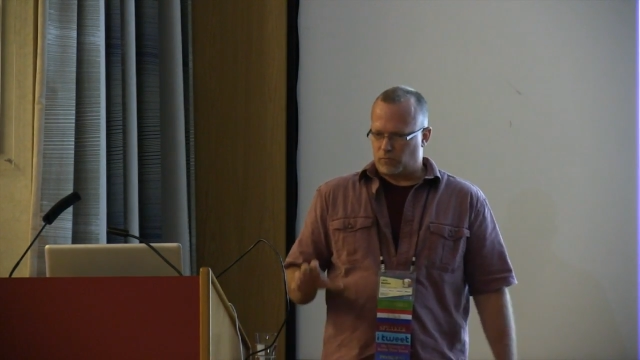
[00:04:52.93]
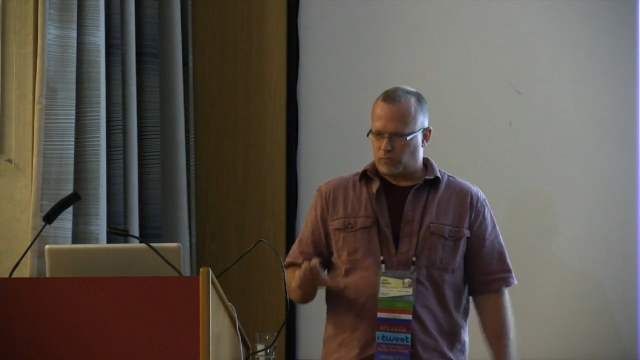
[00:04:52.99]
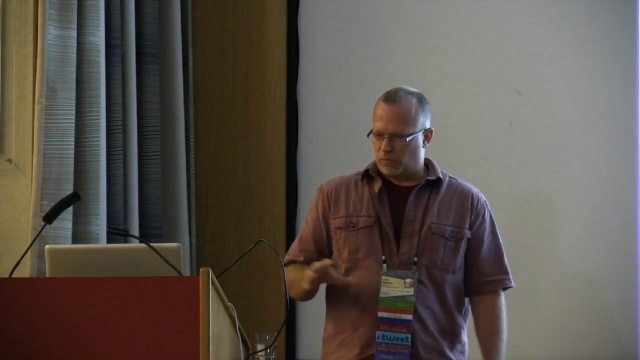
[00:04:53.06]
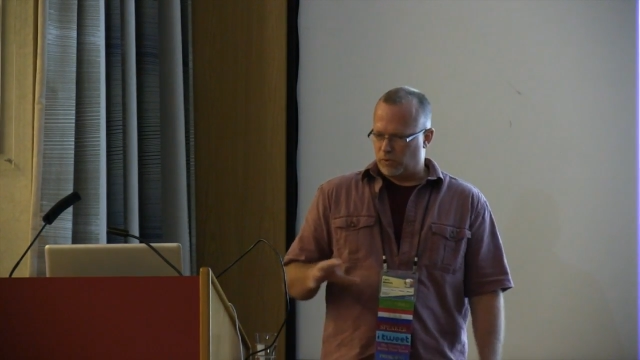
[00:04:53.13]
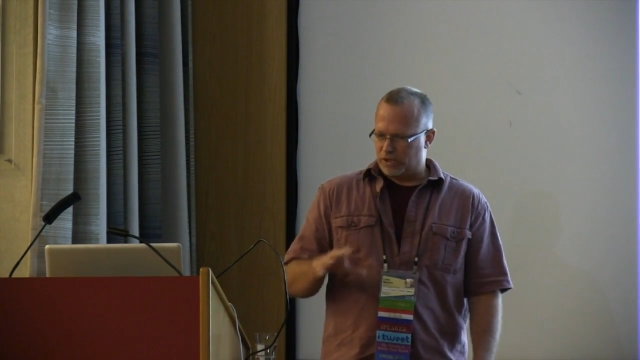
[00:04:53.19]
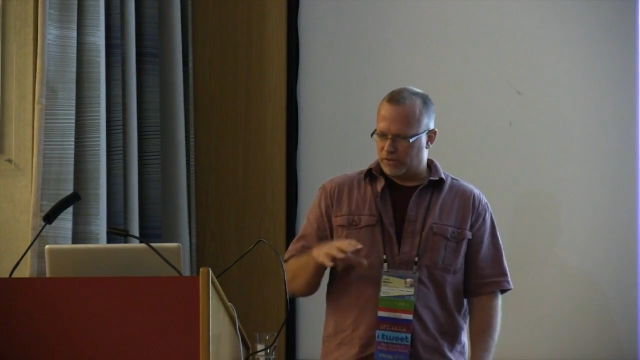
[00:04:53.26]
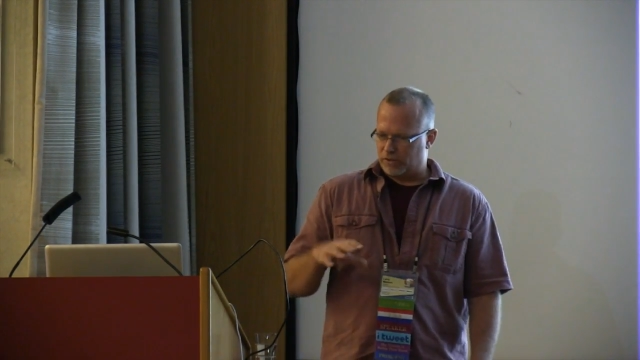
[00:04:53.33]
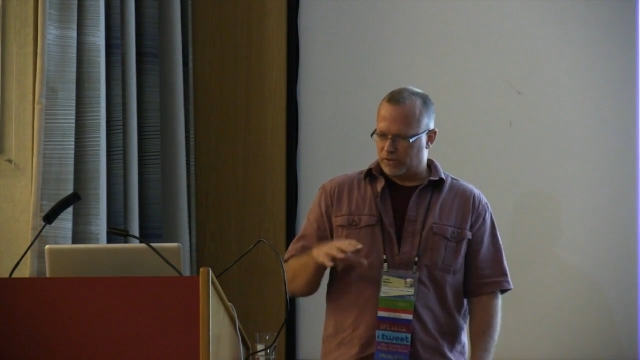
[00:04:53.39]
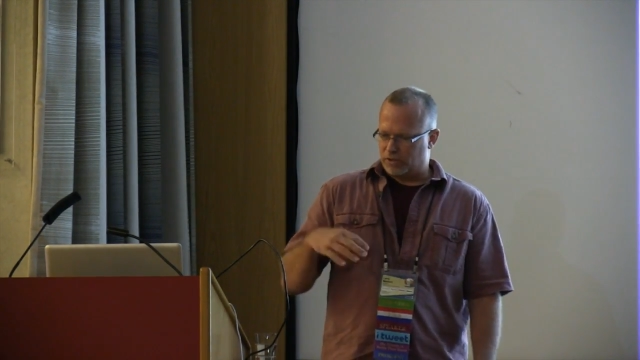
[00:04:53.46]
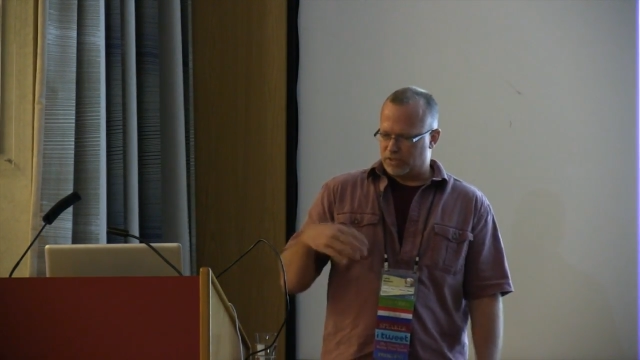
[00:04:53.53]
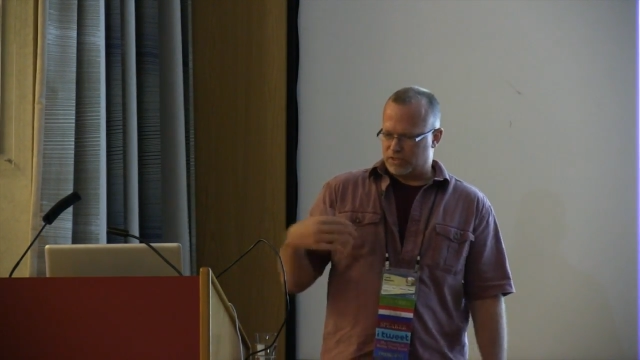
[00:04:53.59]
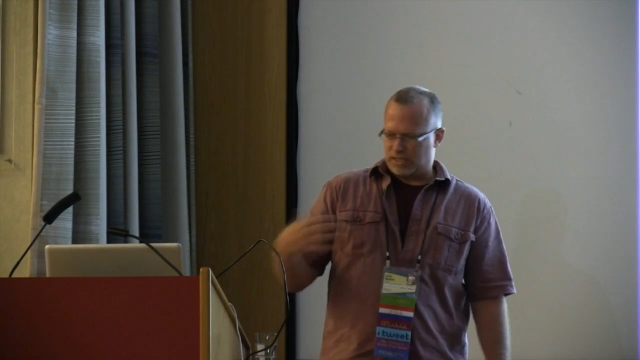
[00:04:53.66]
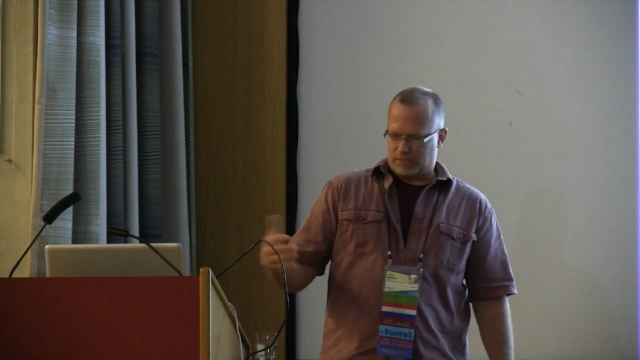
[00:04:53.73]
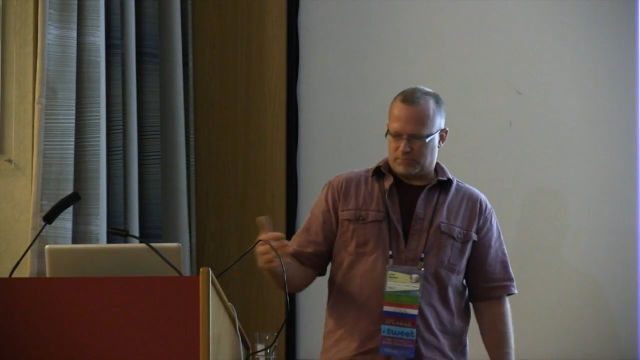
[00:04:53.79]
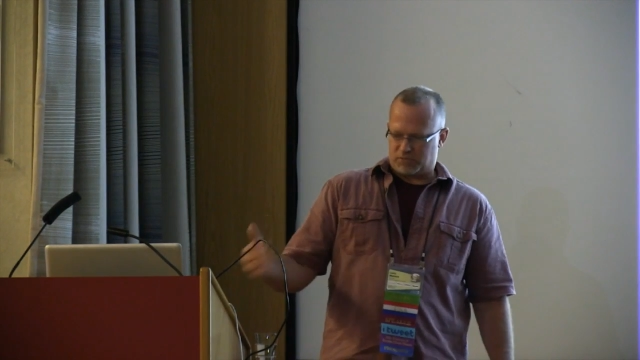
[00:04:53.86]
when the
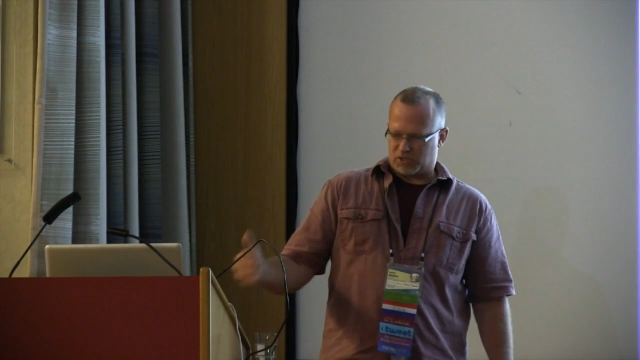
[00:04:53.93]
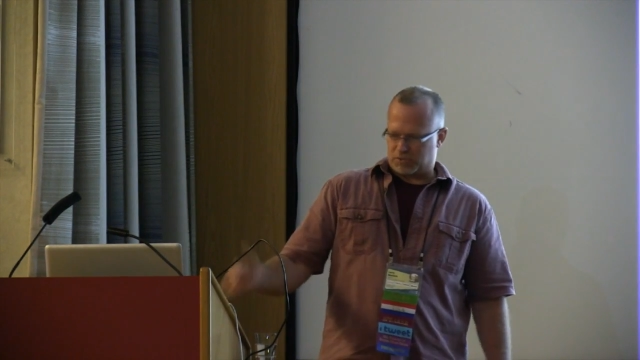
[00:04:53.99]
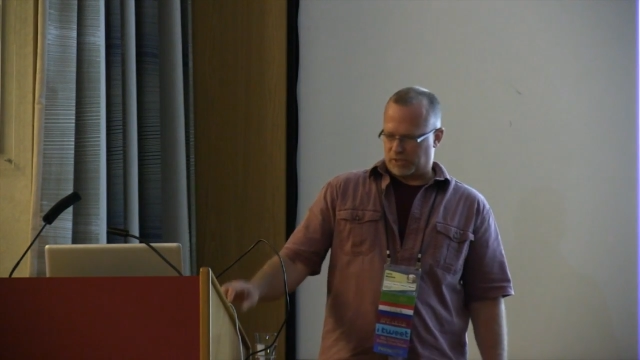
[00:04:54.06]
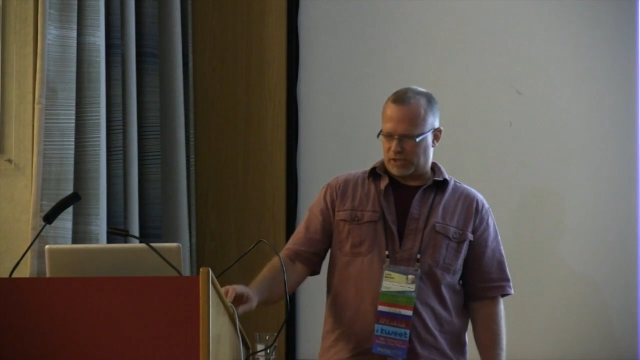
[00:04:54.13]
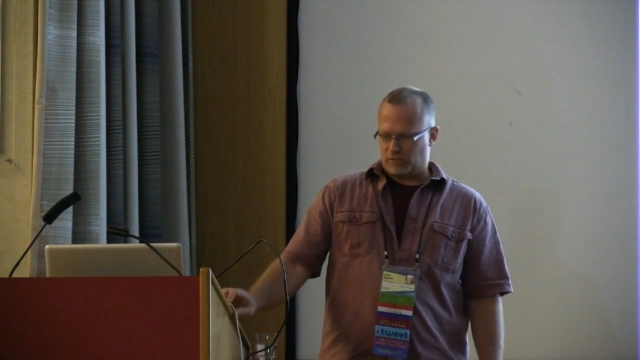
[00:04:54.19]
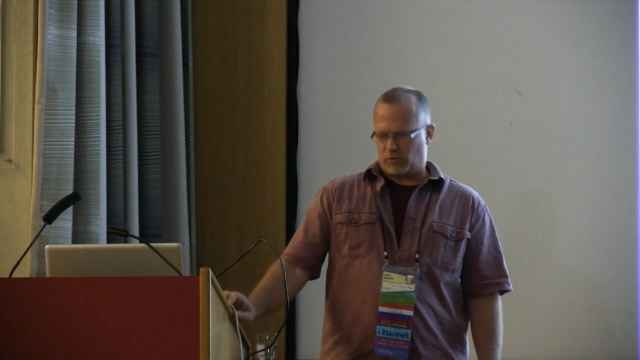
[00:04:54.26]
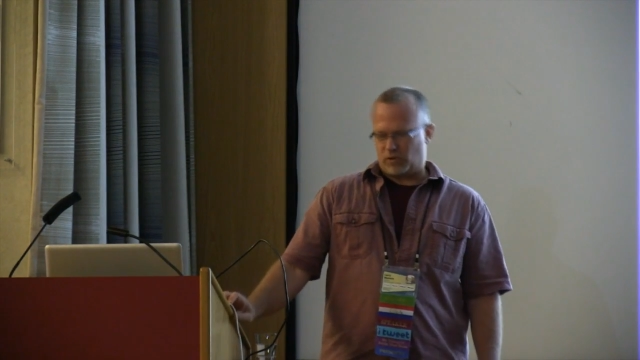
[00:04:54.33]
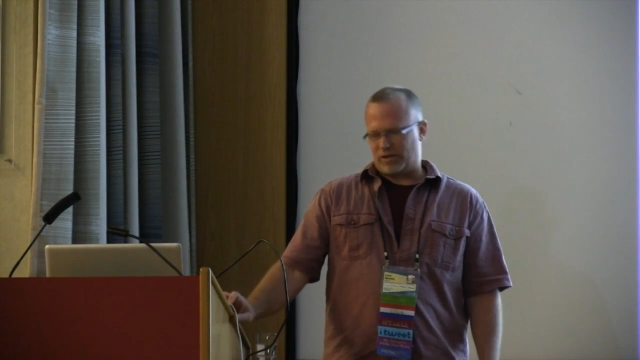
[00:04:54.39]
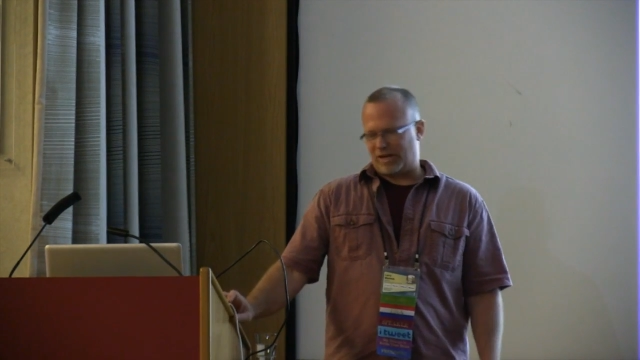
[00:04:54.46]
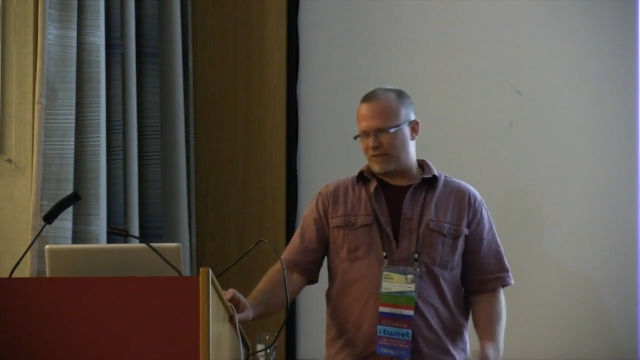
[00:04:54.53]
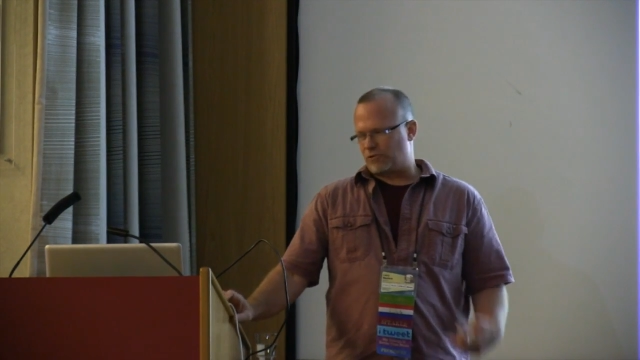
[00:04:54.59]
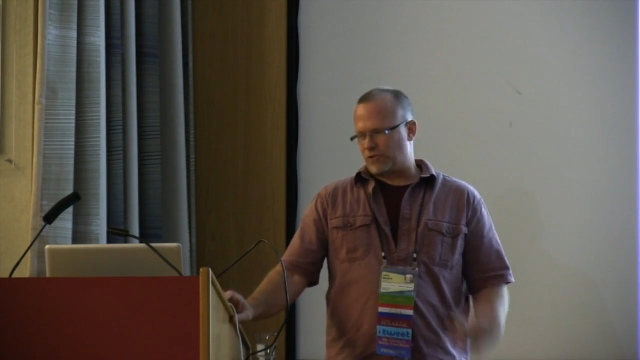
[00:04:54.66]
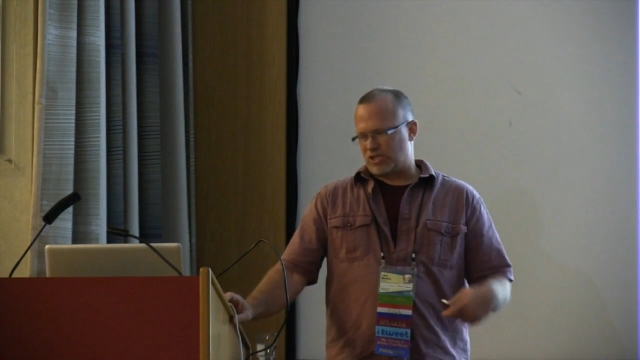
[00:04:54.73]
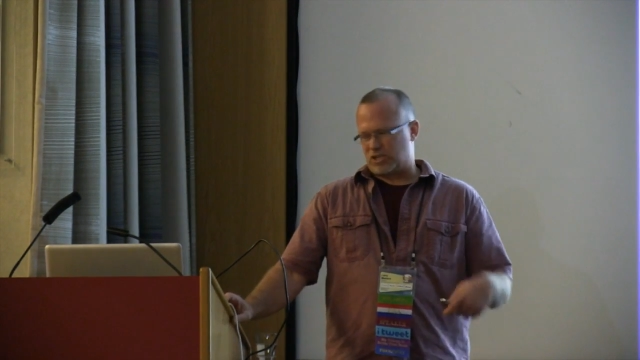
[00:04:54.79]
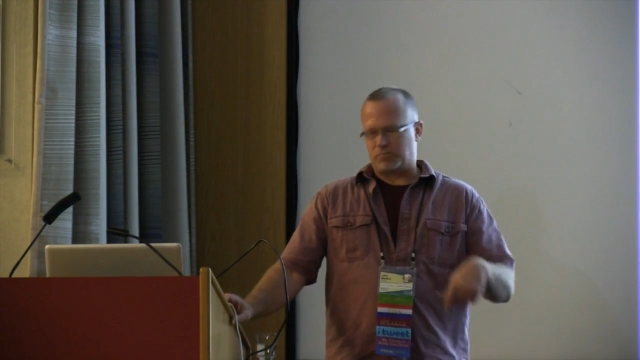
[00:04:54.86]
team split, well,
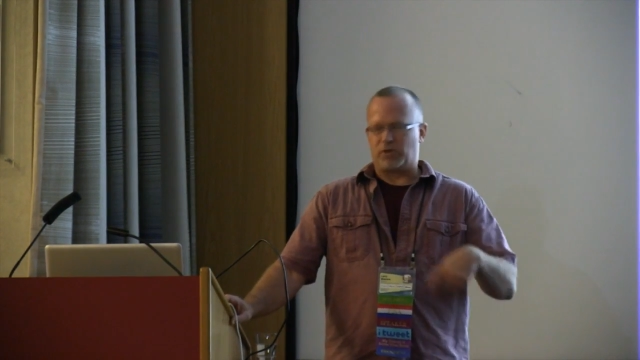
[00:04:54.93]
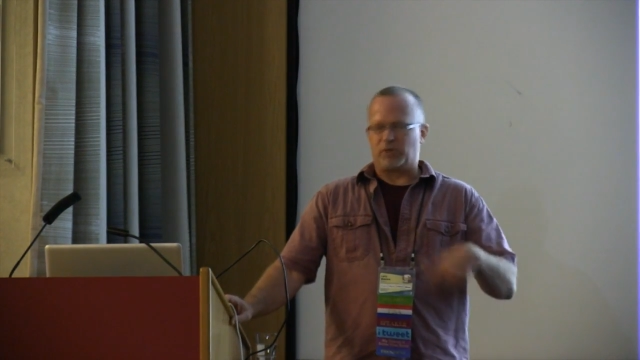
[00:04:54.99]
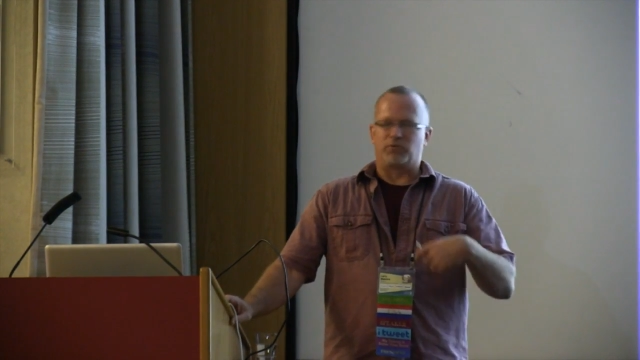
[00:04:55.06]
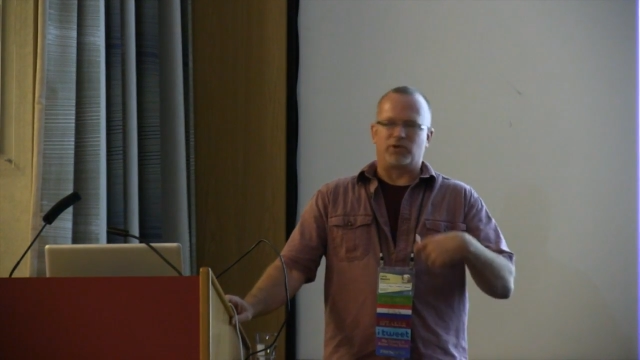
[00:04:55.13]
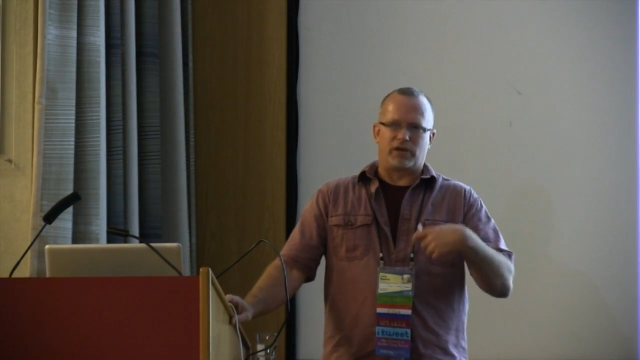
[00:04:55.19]
not really split,